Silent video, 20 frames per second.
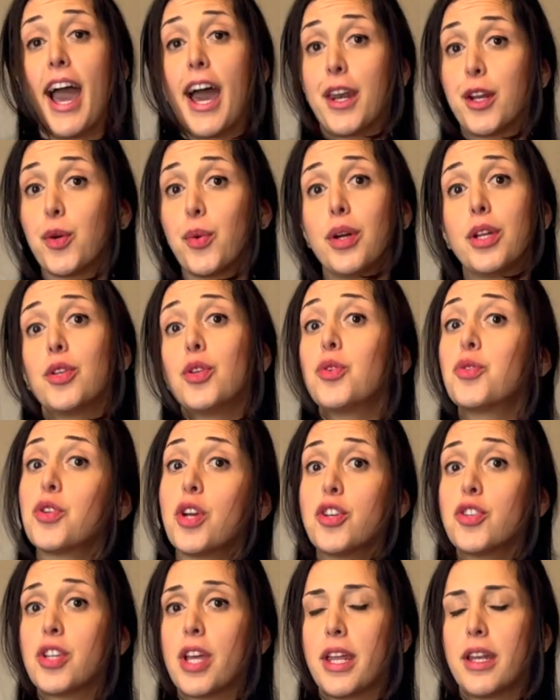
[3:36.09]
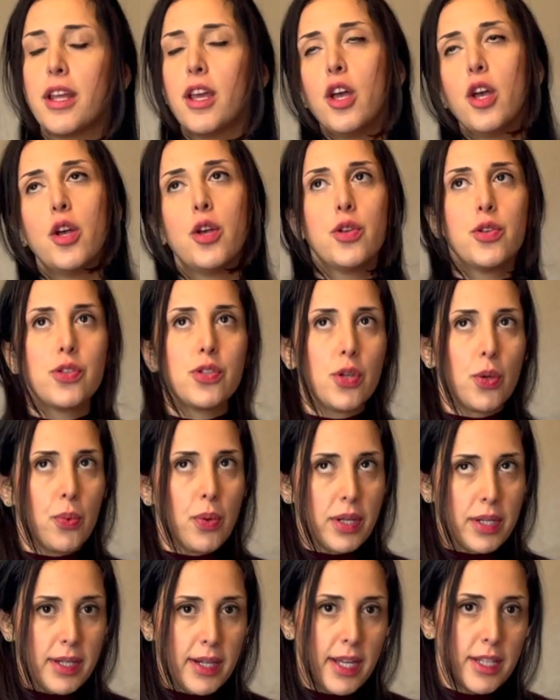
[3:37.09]
adequate nutrition. So
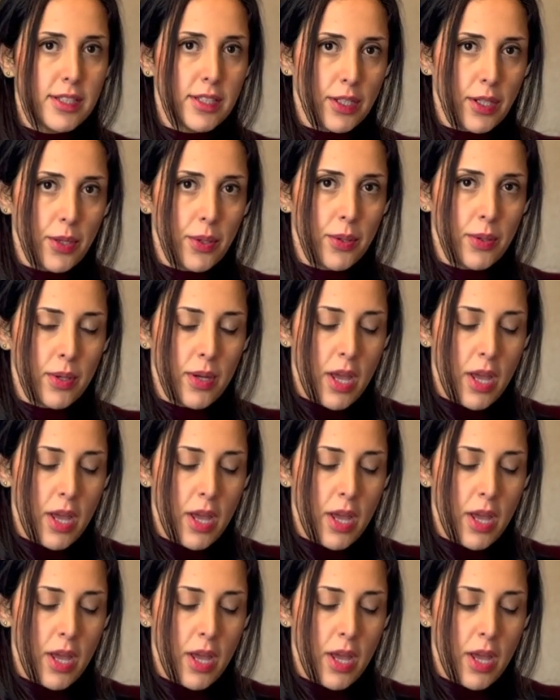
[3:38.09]
what did I do?